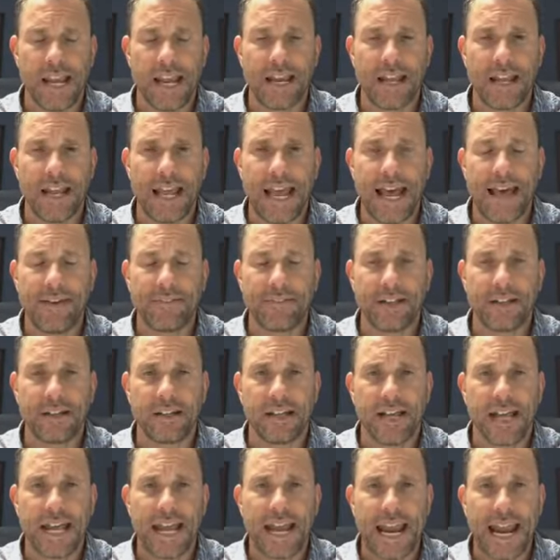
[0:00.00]
and have
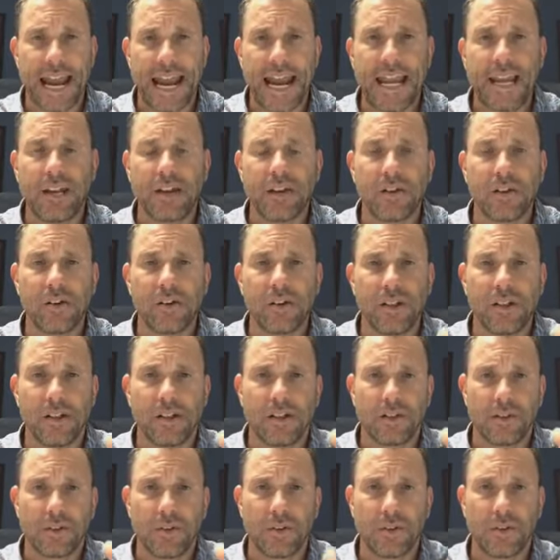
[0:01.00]
it anchored
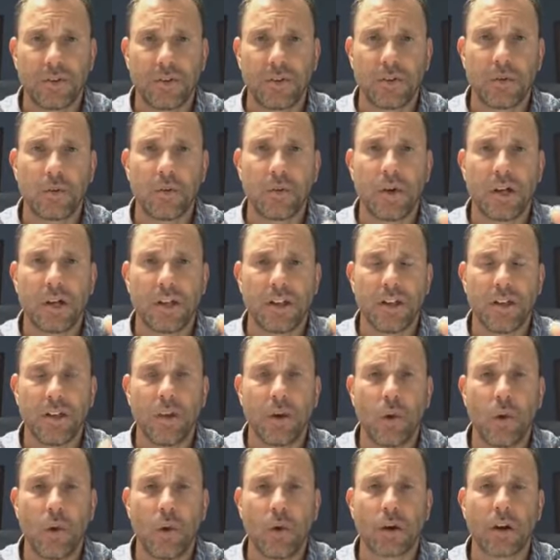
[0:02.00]
to
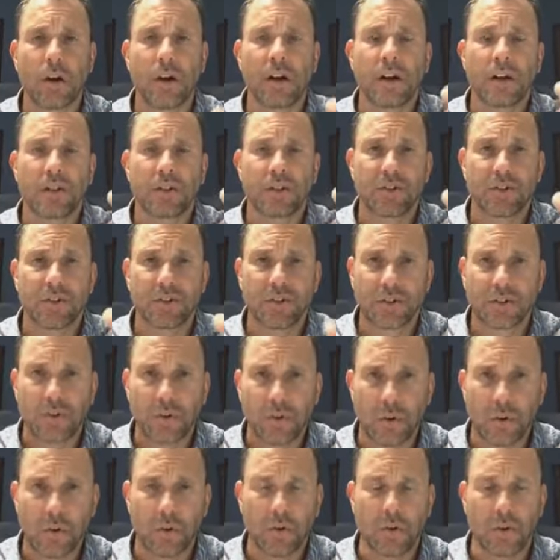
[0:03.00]
your
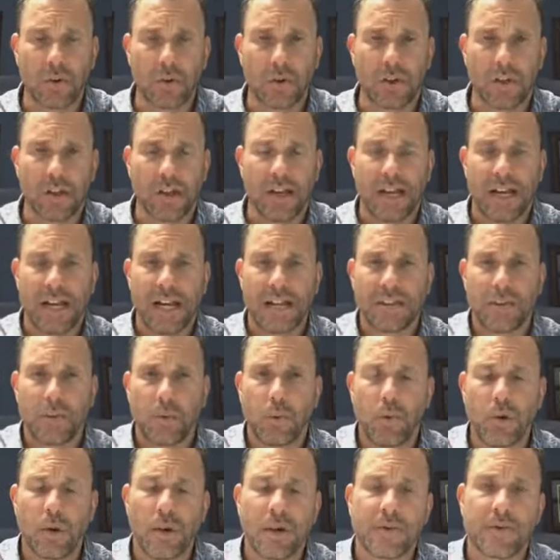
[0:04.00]
soul. And
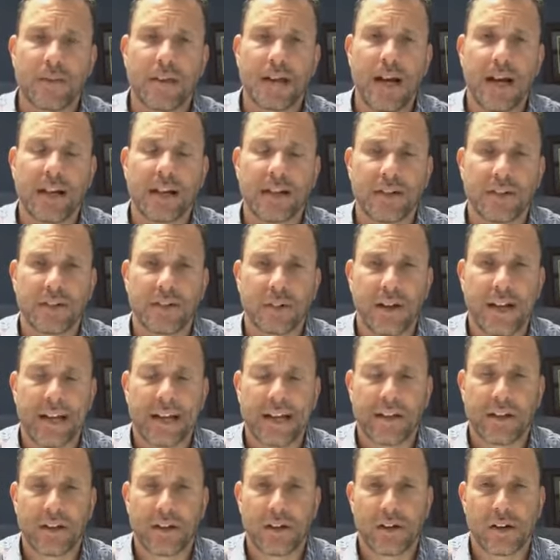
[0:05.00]
the Word of God is your
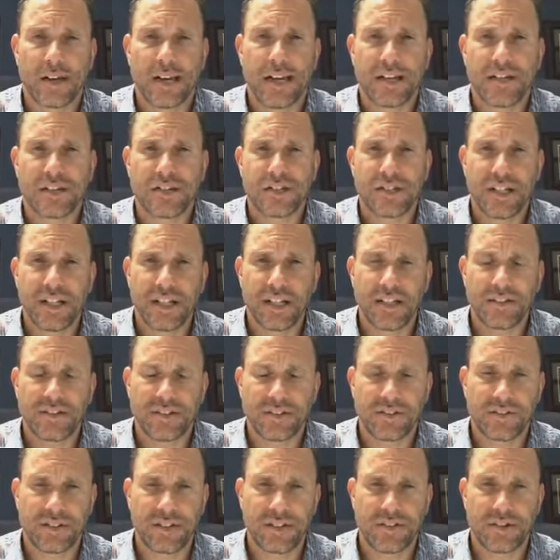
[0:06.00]
anchor, and
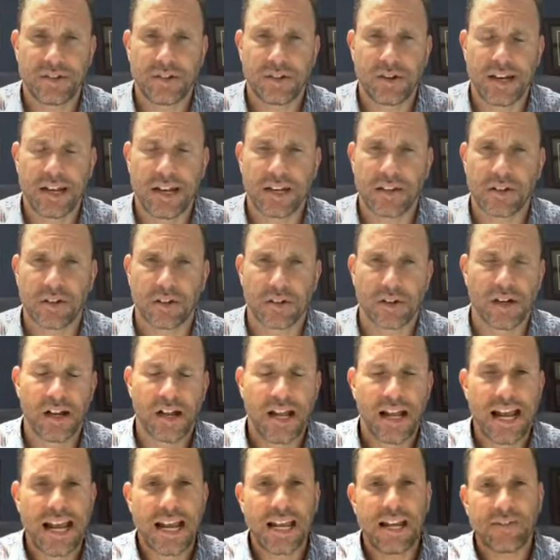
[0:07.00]
Jesus is your anchor.
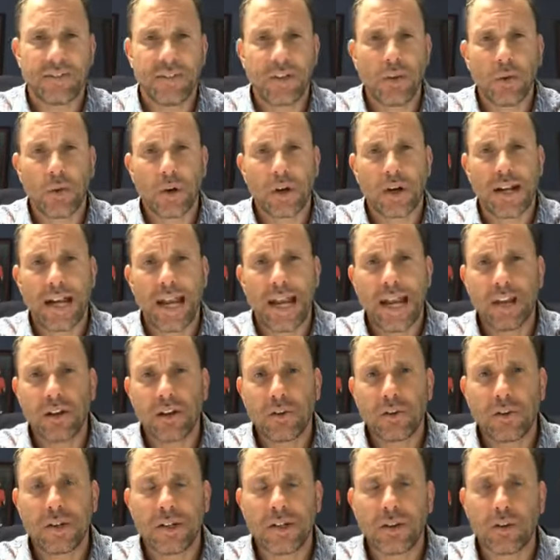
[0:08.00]
And if you are
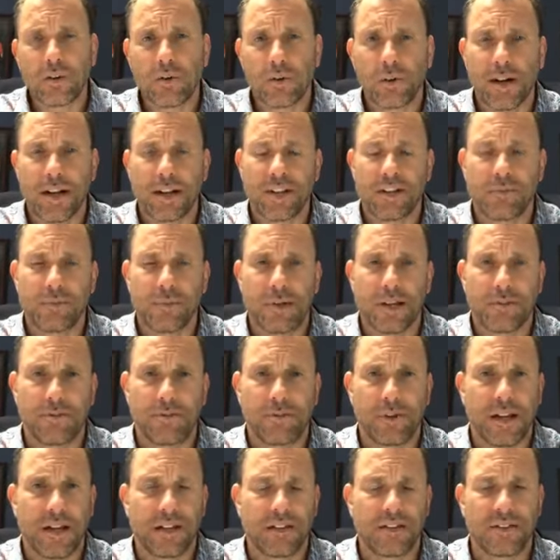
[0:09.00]
anchored in Christ, my
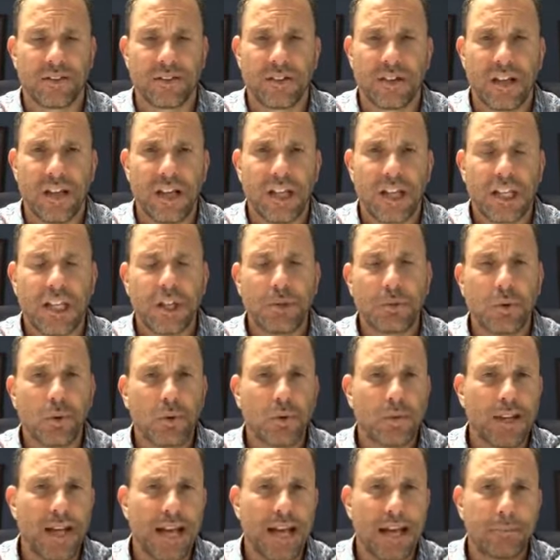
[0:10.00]
friends, you
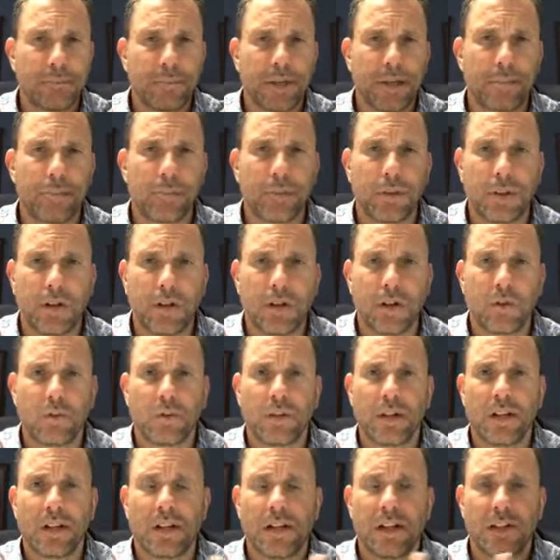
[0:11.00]
will not be
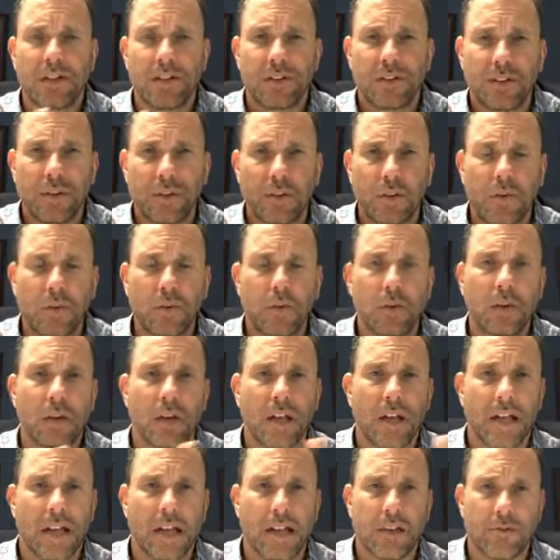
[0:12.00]
blown to
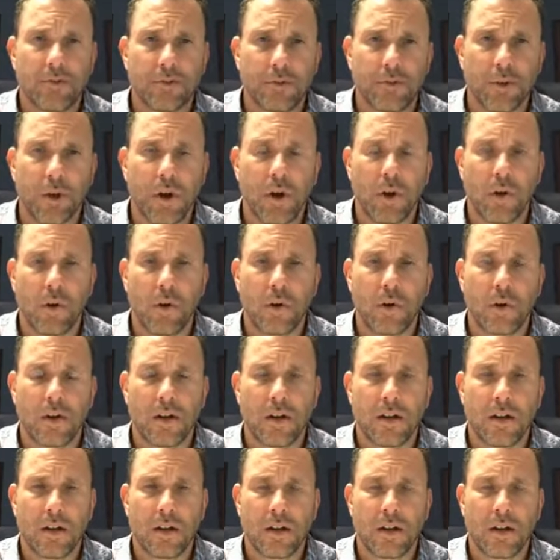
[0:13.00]
and fro